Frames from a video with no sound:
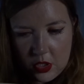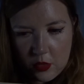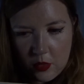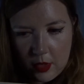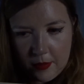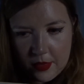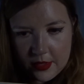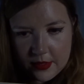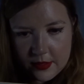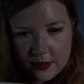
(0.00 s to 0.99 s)
no
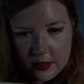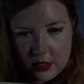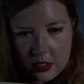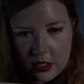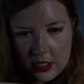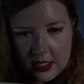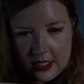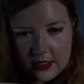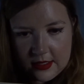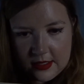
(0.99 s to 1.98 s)
numbers.
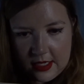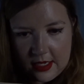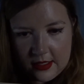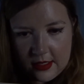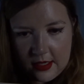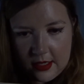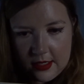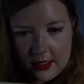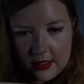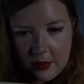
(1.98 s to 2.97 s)
Instead,
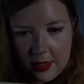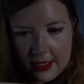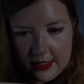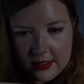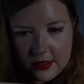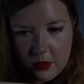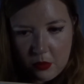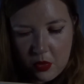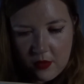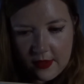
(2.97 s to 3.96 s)
little planets were
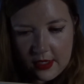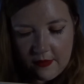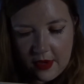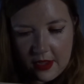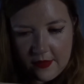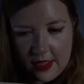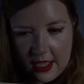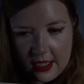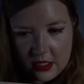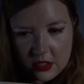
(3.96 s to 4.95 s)
moving around
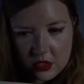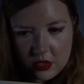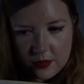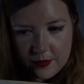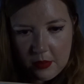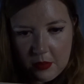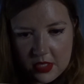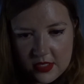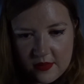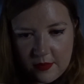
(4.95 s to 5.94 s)
the edge. It
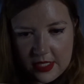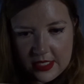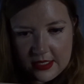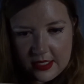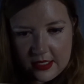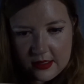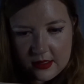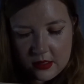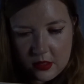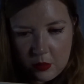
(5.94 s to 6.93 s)
must have made sense
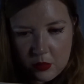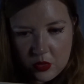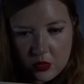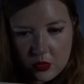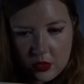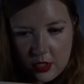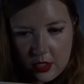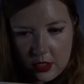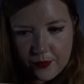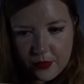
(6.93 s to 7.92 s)
to Dumbledore,
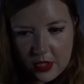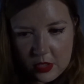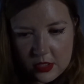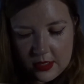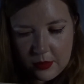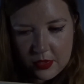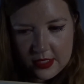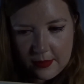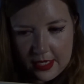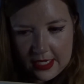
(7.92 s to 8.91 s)
though, because he put
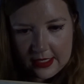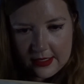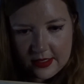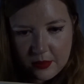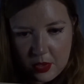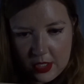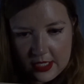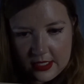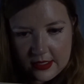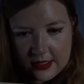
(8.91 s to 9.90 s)
it back in his
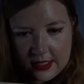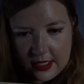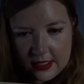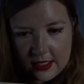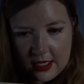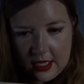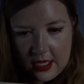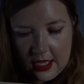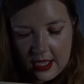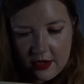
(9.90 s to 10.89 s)
pocket and said,
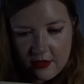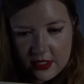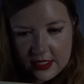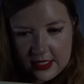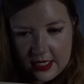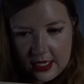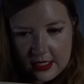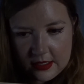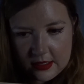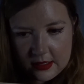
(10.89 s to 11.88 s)
Hagrid's
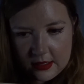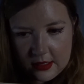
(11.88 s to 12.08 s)
late.